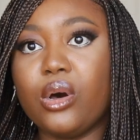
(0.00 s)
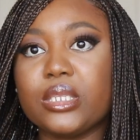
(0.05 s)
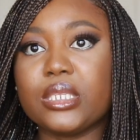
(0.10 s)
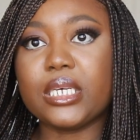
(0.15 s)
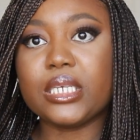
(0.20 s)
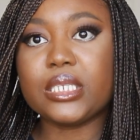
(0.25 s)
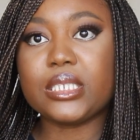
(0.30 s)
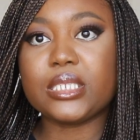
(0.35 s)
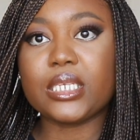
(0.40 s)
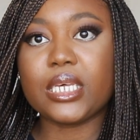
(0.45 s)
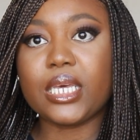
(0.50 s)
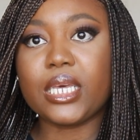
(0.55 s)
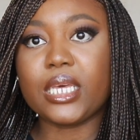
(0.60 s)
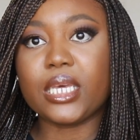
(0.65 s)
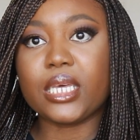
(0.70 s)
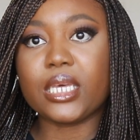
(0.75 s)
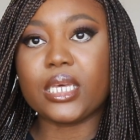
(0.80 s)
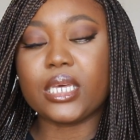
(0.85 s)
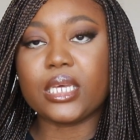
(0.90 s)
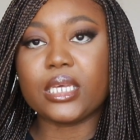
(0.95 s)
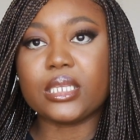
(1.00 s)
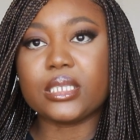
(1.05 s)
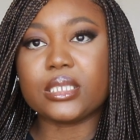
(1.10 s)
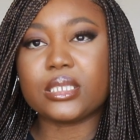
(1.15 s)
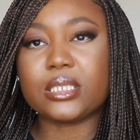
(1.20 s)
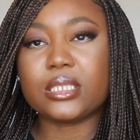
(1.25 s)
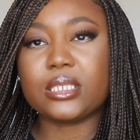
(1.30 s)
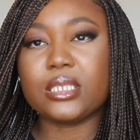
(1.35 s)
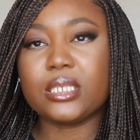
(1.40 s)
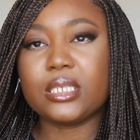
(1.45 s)
This
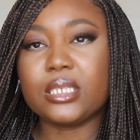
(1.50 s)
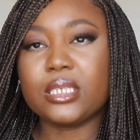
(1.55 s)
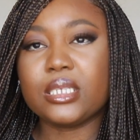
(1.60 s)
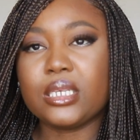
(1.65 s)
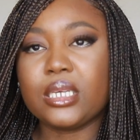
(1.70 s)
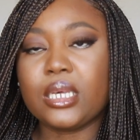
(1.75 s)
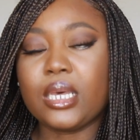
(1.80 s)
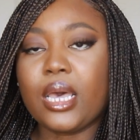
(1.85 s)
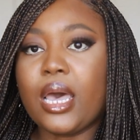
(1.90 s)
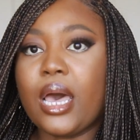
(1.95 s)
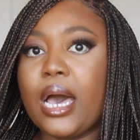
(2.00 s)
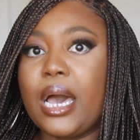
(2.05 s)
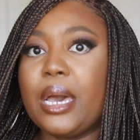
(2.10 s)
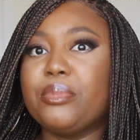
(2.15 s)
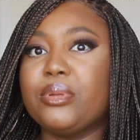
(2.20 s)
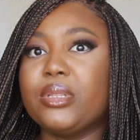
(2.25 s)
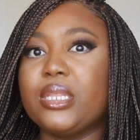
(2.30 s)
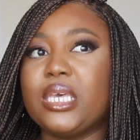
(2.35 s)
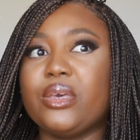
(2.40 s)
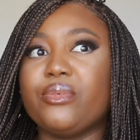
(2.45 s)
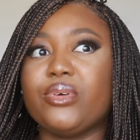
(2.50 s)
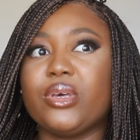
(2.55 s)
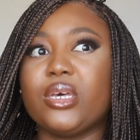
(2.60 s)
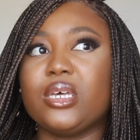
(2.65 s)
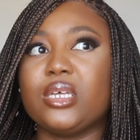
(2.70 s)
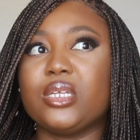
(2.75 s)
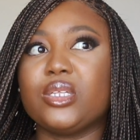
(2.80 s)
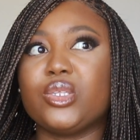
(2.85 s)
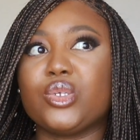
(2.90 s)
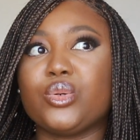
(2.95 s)
is, I believe,
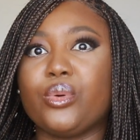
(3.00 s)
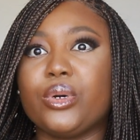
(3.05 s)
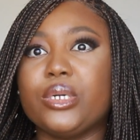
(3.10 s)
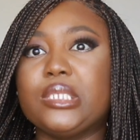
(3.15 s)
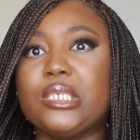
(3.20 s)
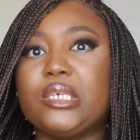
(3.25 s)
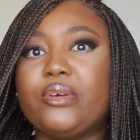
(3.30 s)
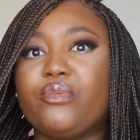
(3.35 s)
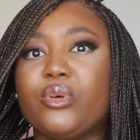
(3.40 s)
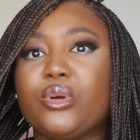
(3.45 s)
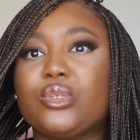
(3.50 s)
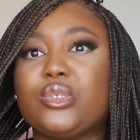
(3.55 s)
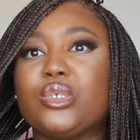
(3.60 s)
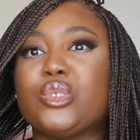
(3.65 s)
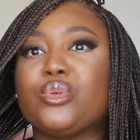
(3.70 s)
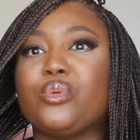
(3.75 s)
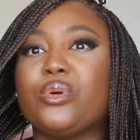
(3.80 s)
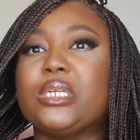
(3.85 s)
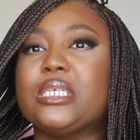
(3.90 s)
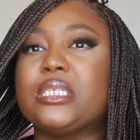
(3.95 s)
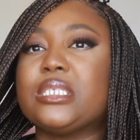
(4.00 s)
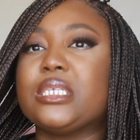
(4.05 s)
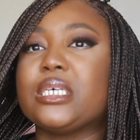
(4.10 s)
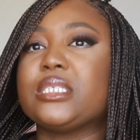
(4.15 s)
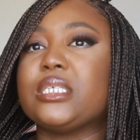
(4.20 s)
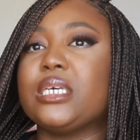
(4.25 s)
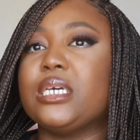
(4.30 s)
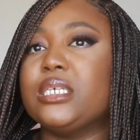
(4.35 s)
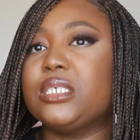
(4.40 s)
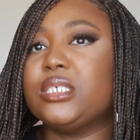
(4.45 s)
24 to
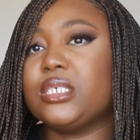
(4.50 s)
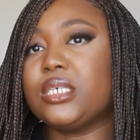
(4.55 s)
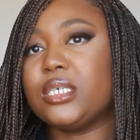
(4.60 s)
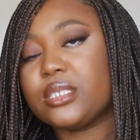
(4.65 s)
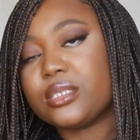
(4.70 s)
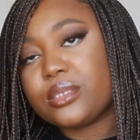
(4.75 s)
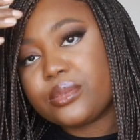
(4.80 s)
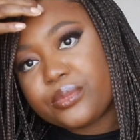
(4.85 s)
26 inches.